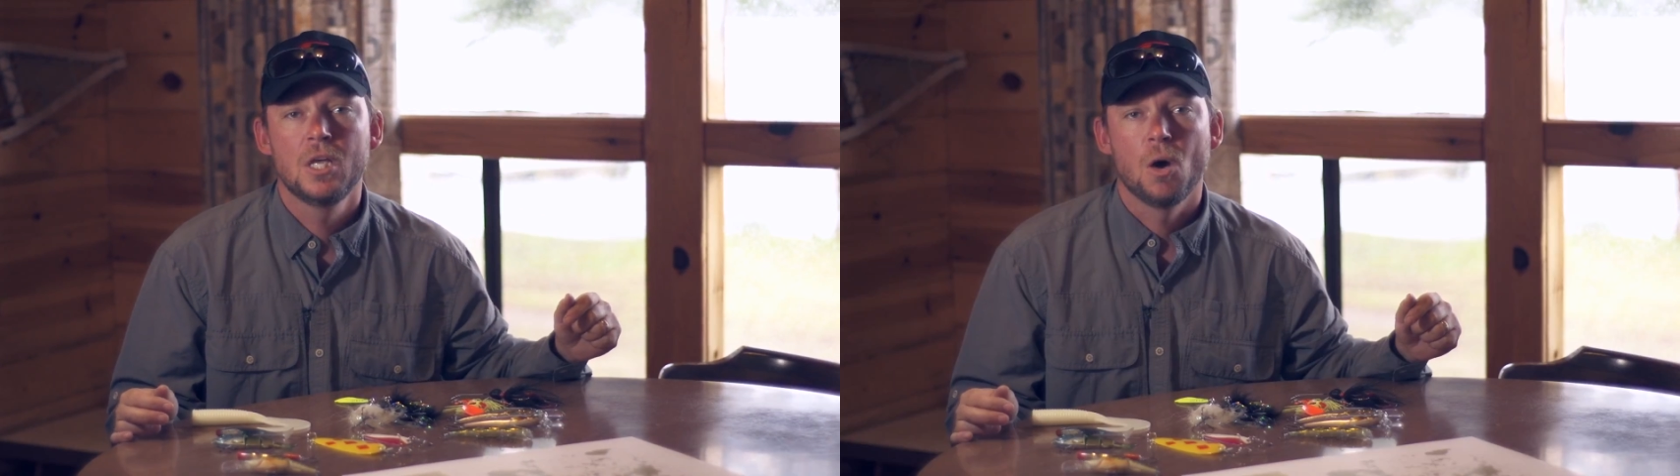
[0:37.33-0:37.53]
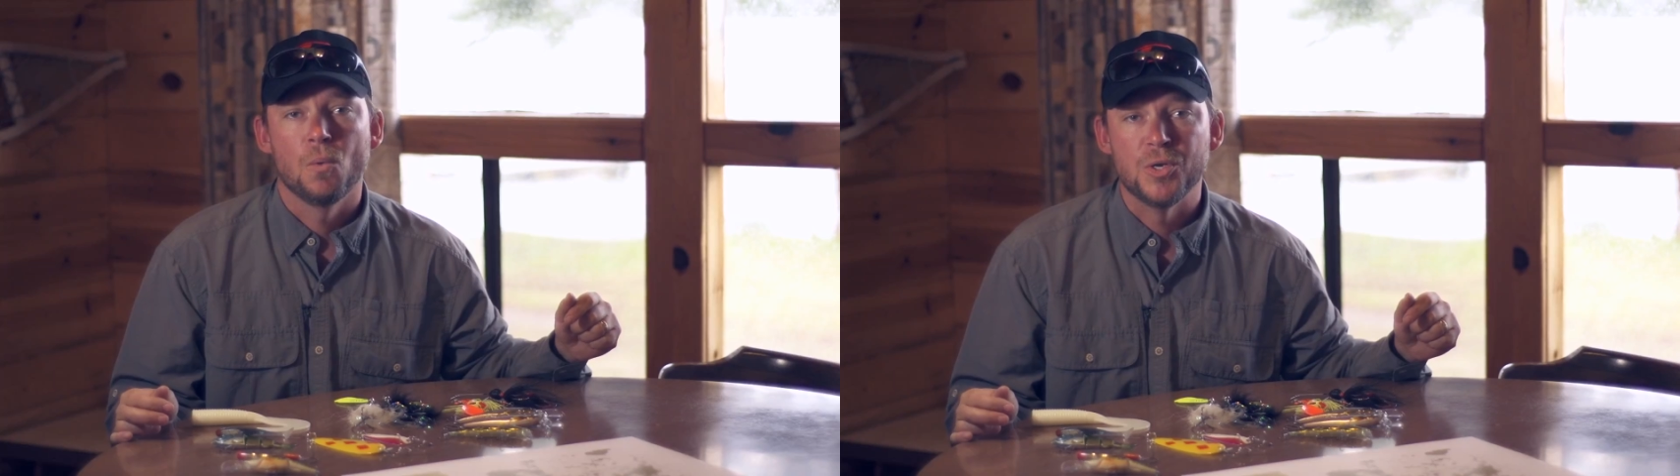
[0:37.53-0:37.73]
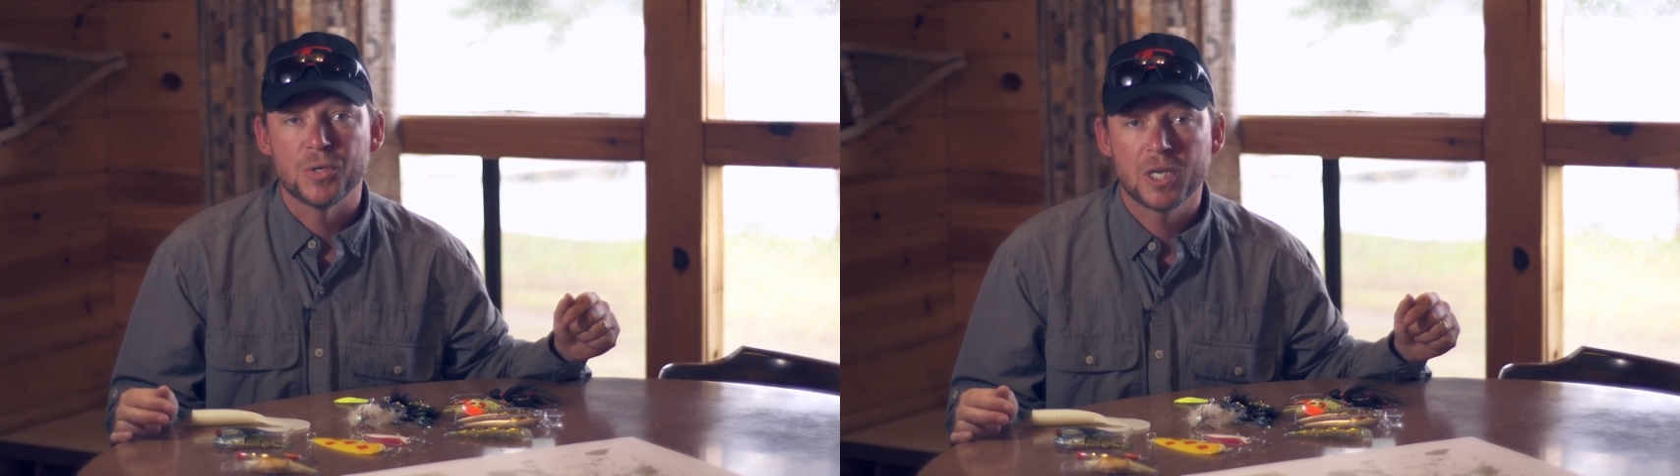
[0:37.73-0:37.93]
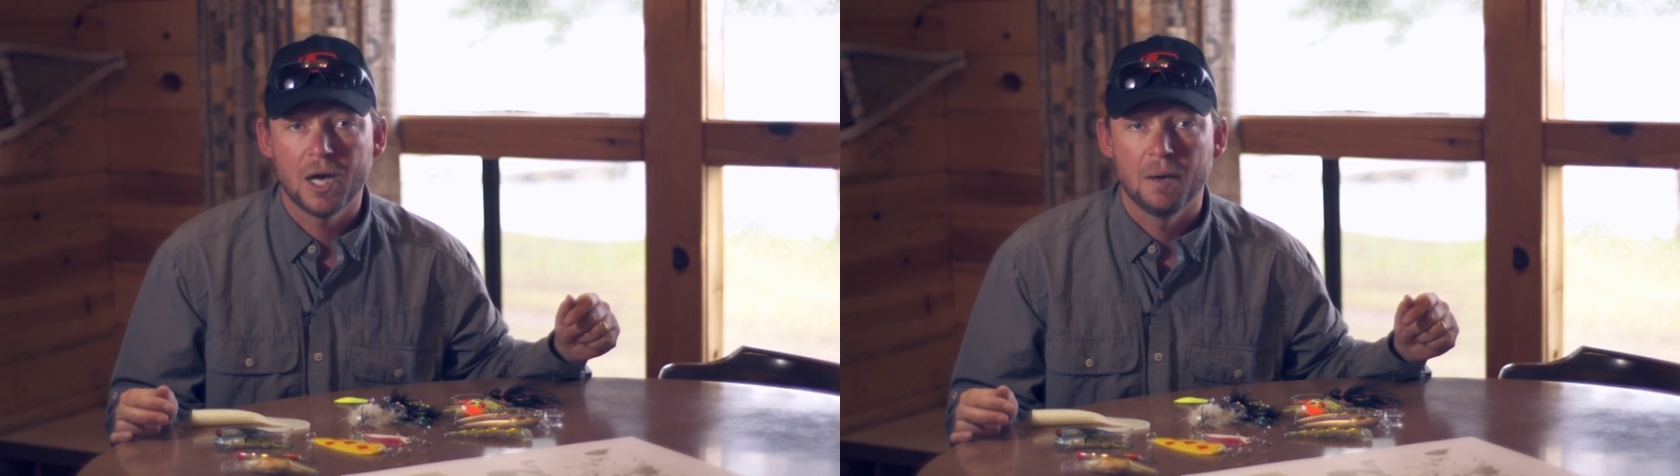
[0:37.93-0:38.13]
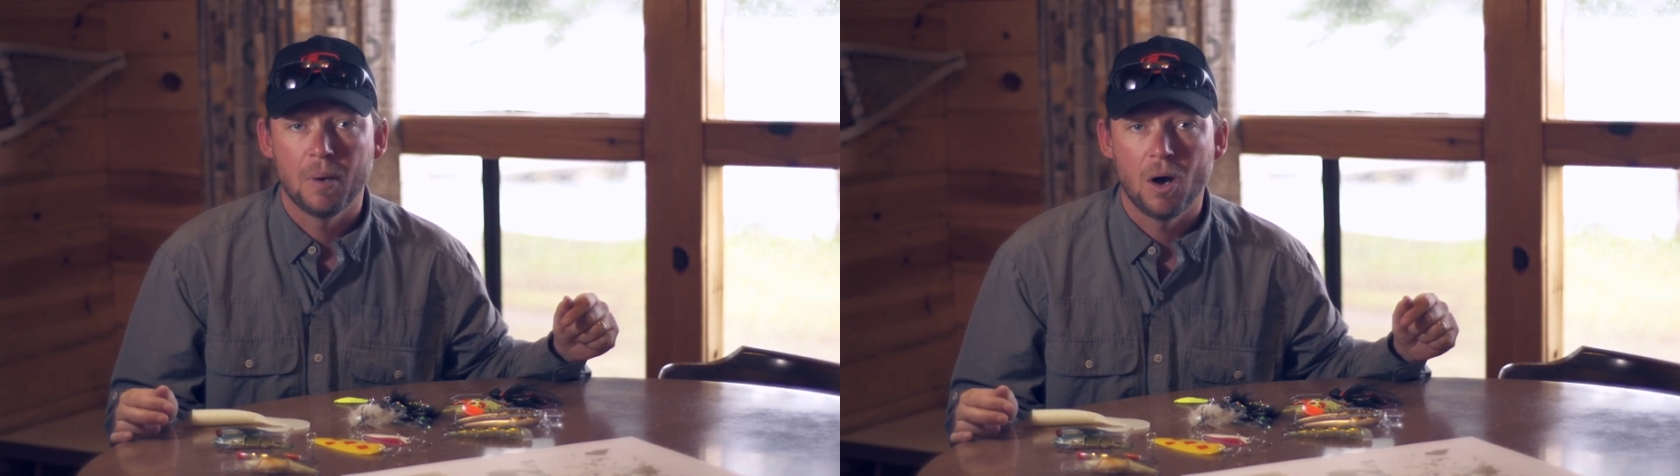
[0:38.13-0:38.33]
when you
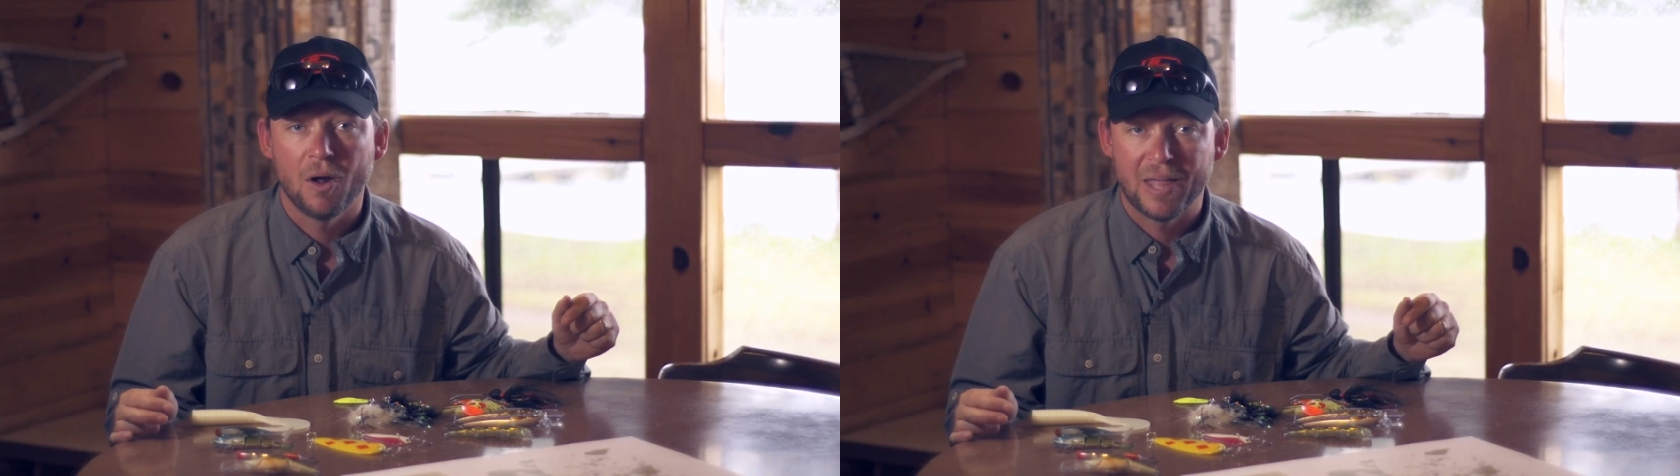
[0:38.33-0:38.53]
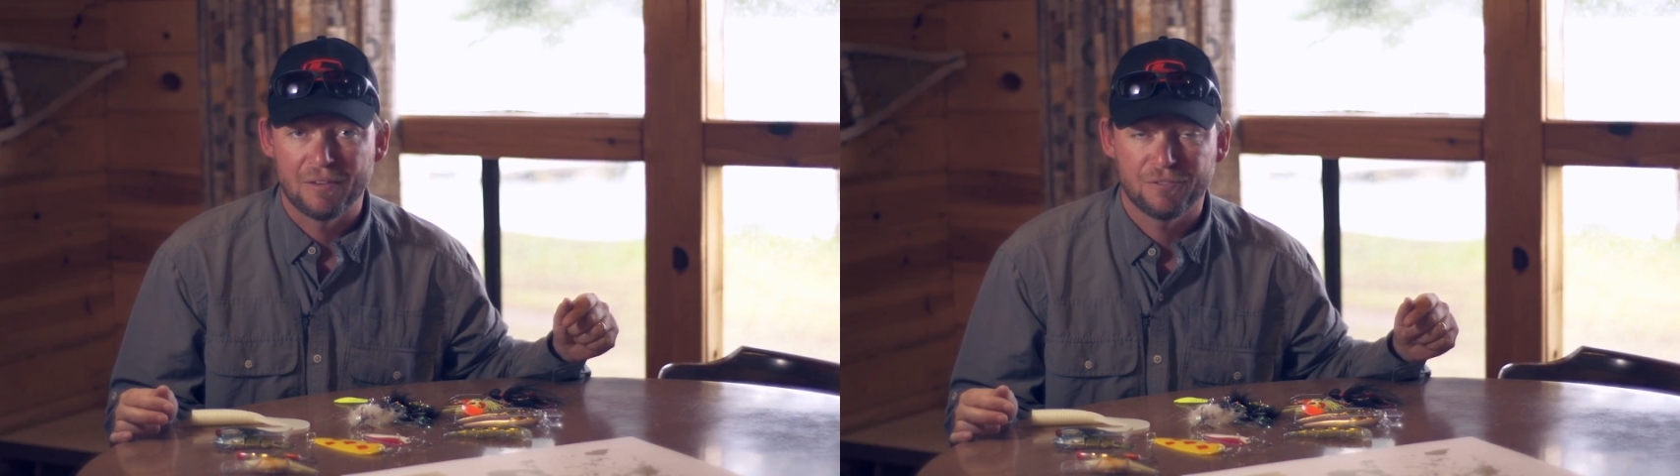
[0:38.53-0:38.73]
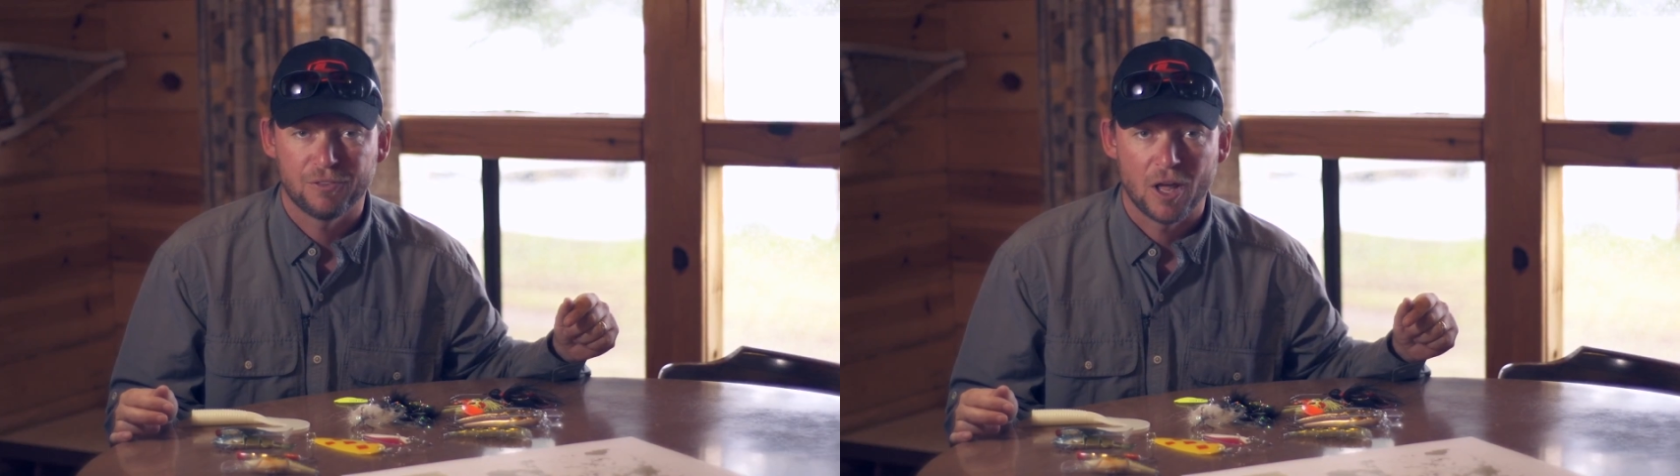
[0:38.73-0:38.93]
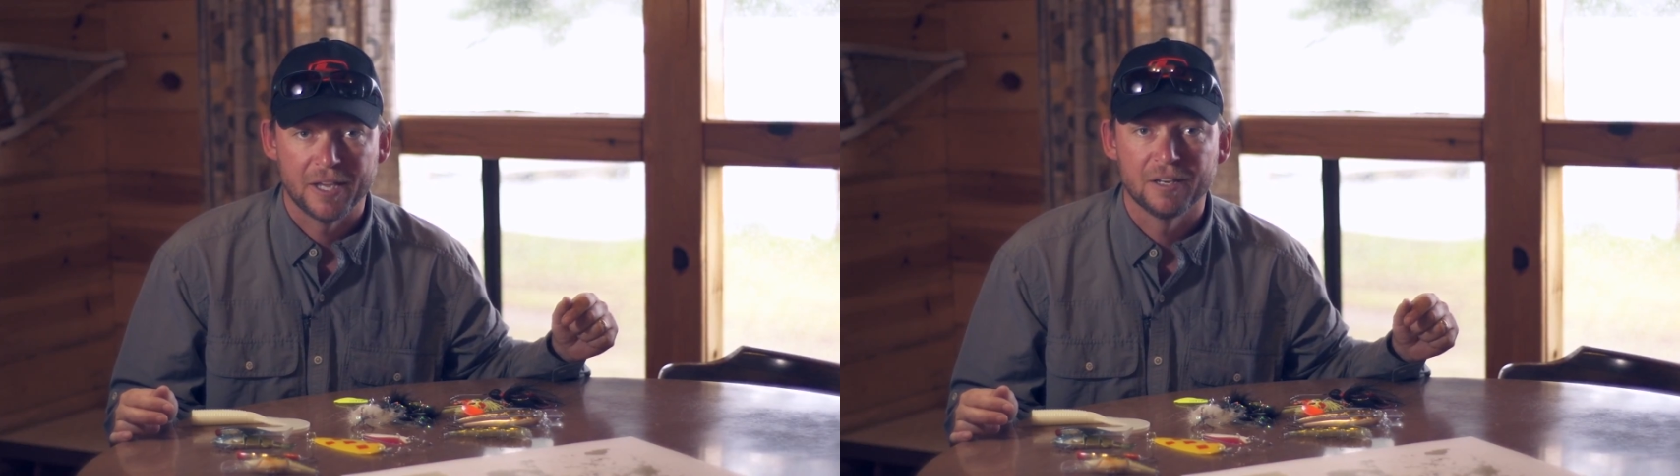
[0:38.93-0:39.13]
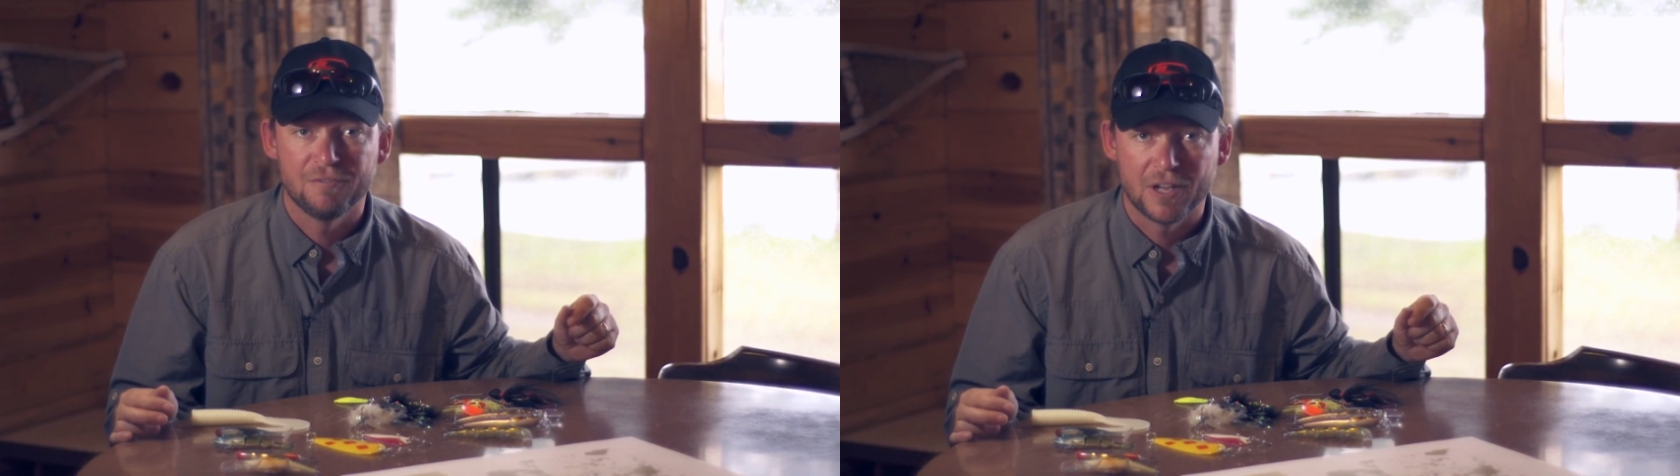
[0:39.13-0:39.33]
come on that
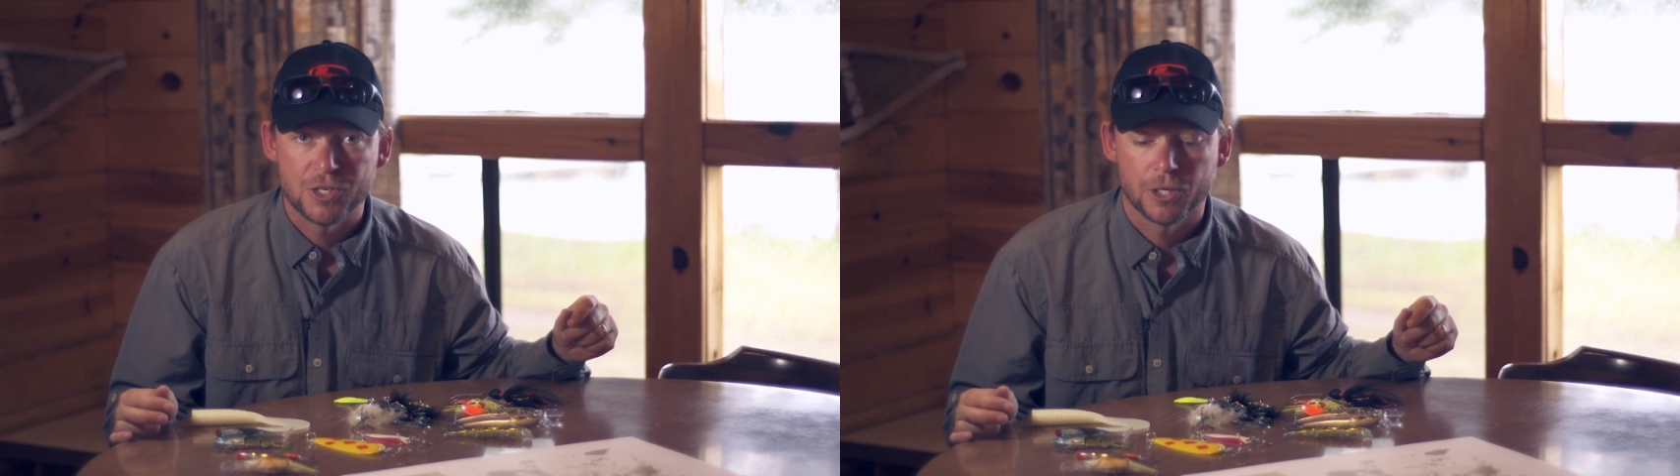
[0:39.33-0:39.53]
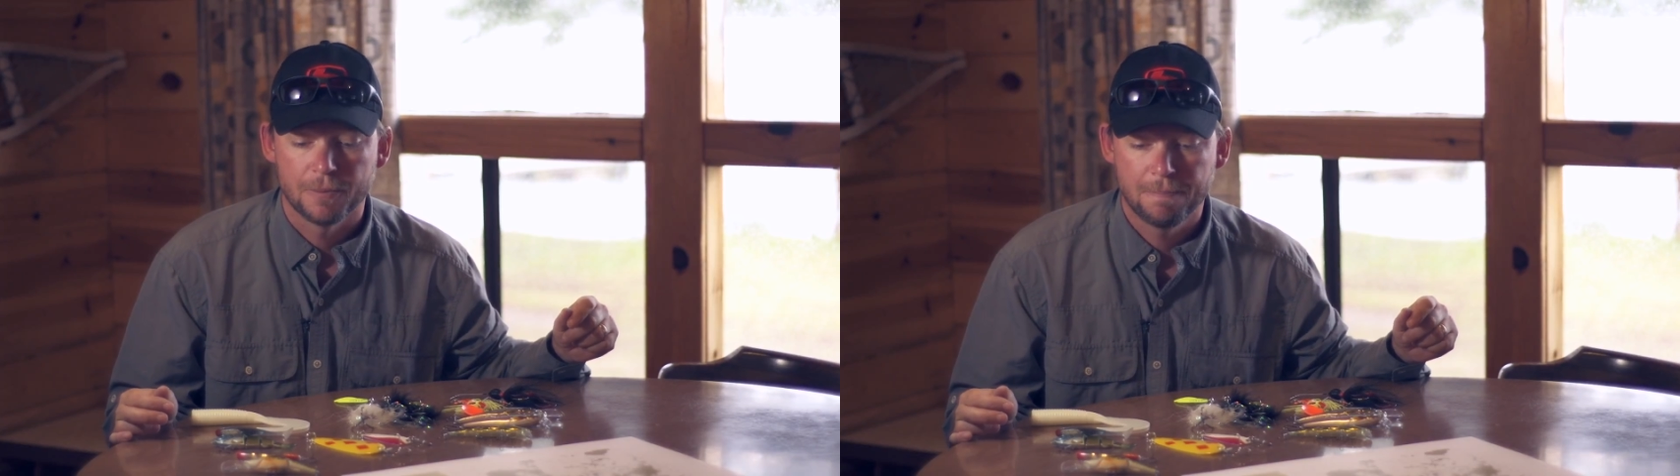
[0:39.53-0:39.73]
flying adventure.